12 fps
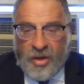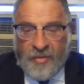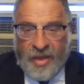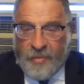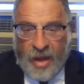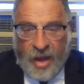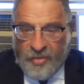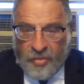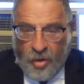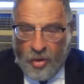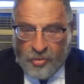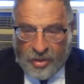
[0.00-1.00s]
of them on
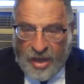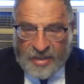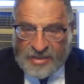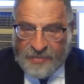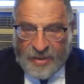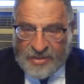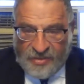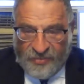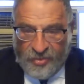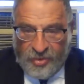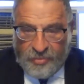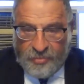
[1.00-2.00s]
their own cannot spice the
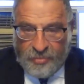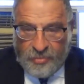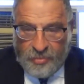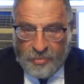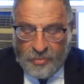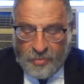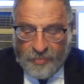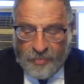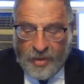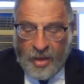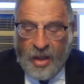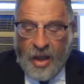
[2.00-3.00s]
food.
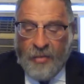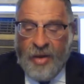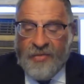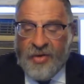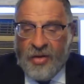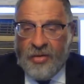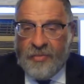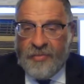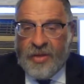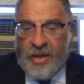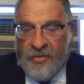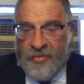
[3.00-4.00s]
However,
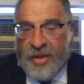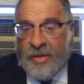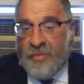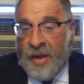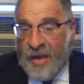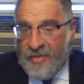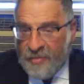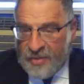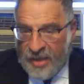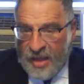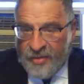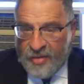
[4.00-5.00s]
if we combine them
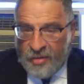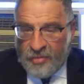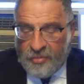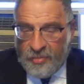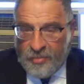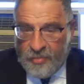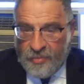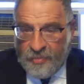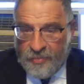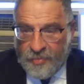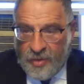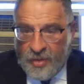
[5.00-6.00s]
together,
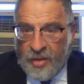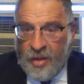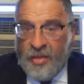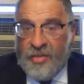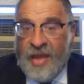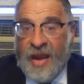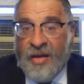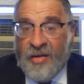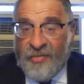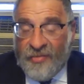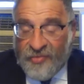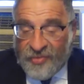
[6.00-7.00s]

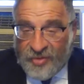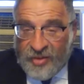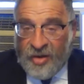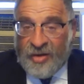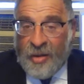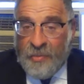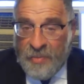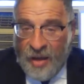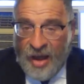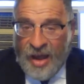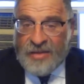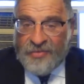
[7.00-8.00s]
their
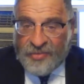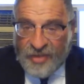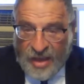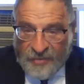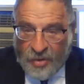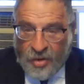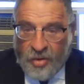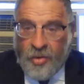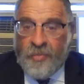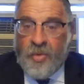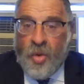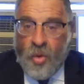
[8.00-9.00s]
combined
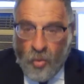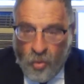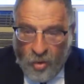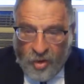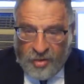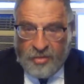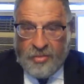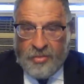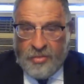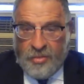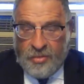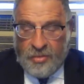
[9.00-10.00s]
flavor would
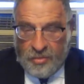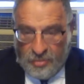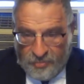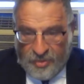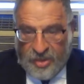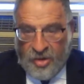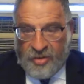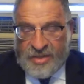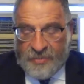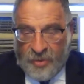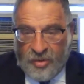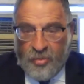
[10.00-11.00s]
be
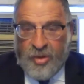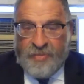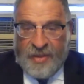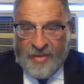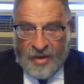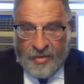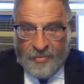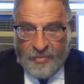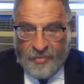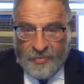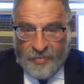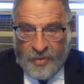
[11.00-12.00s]
noticeable, would be there.
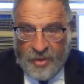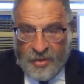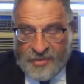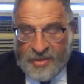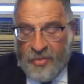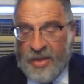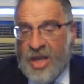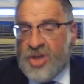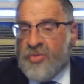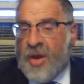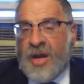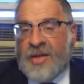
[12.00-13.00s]
So each
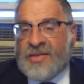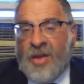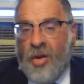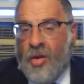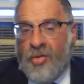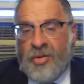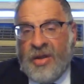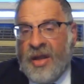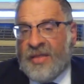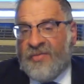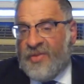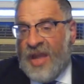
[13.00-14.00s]
one on its own,
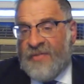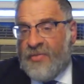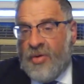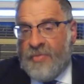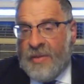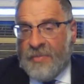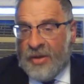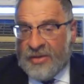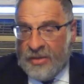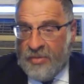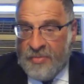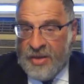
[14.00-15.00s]
its flavor would be
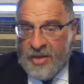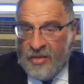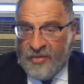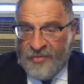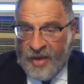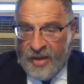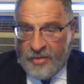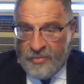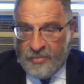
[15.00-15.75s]
batal, would be nullified.